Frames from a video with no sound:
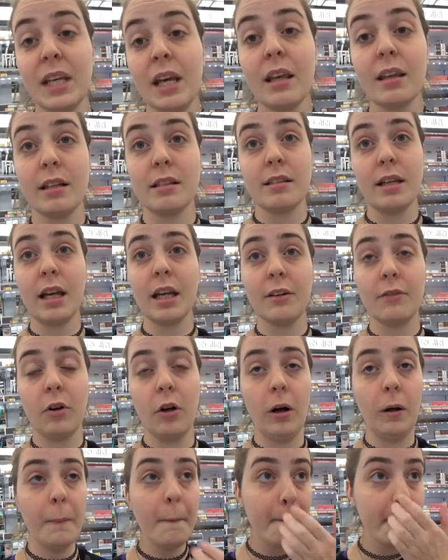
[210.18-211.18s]
And second of
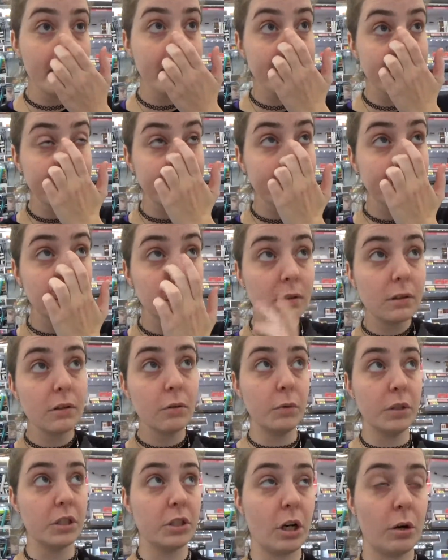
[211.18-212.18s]
all,
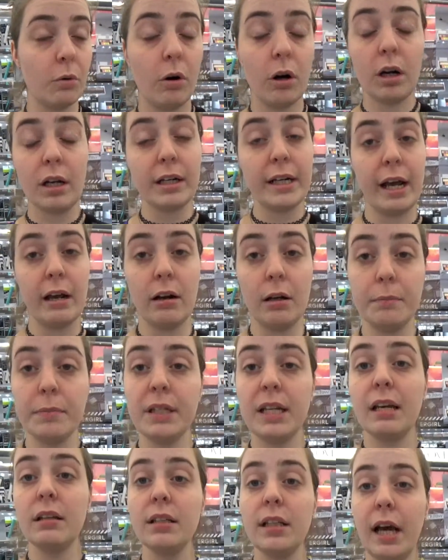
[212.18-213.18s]
we start walking down up and
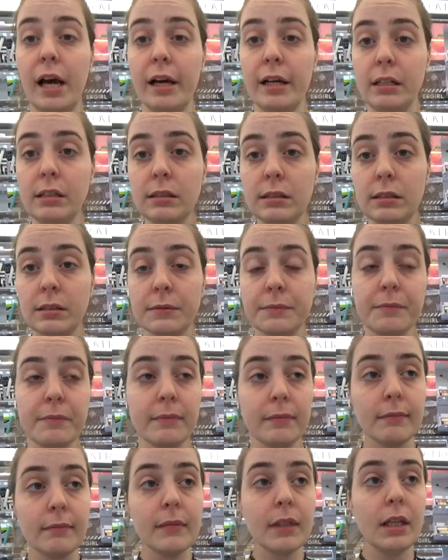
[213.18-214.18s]
down the aisles
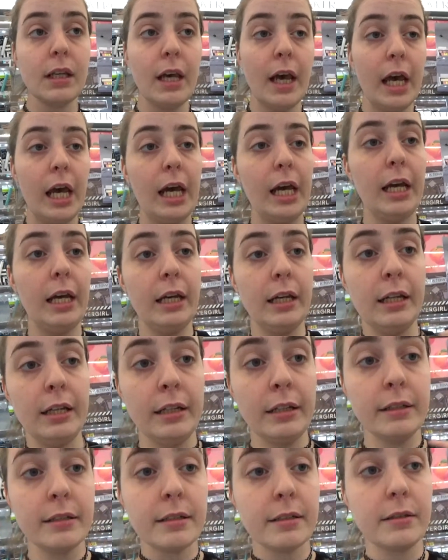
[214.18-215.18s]

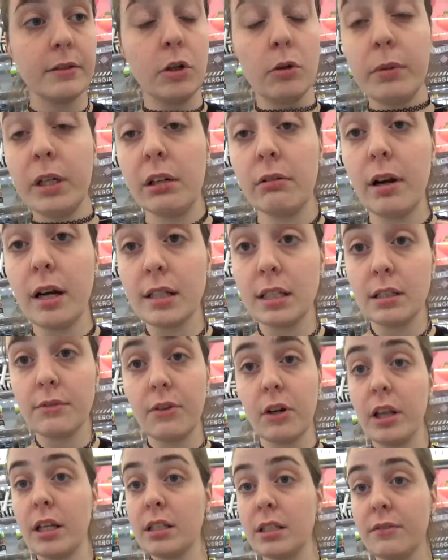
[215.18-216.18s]
and nobody arrests us
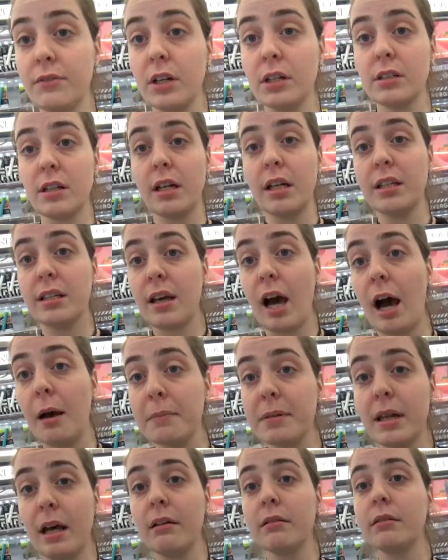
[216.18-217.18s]
for this if there's any
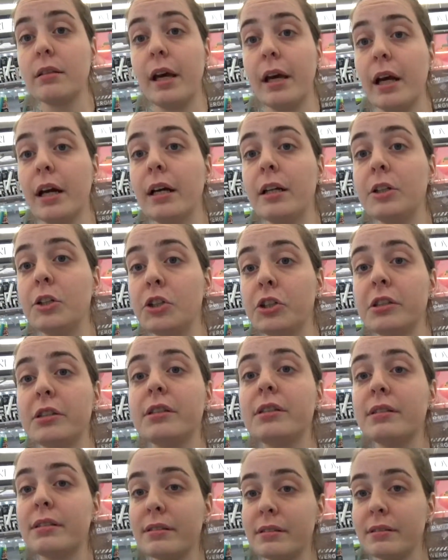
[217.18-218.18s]
cops out there and
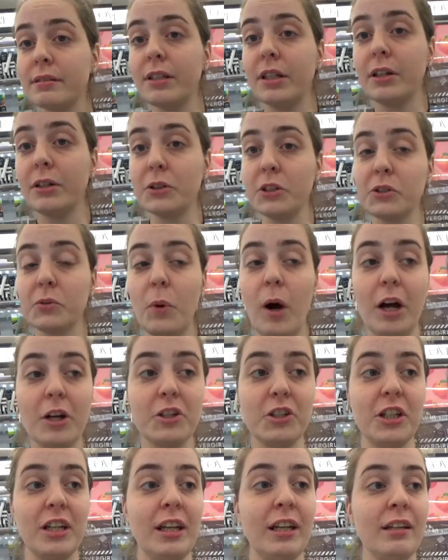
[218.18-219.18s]
just you know just
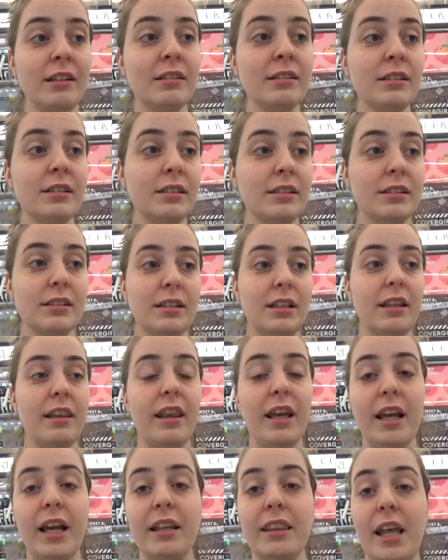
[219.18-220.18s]
watching and
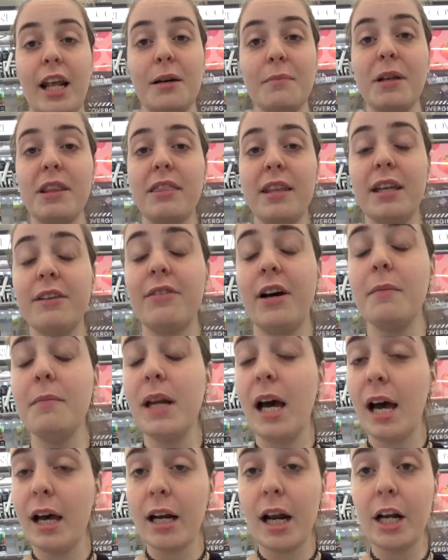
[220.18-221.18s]
thinking that I'm a thief I'm
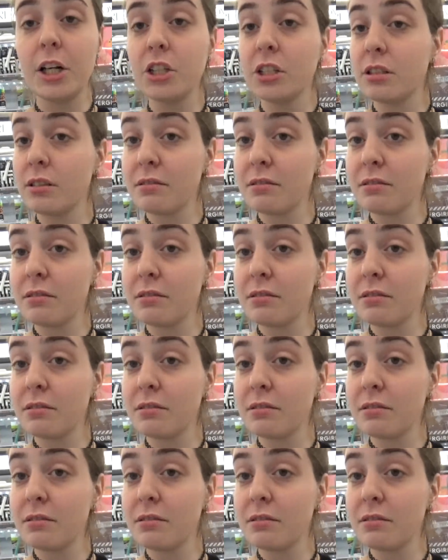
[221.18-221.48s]
not I just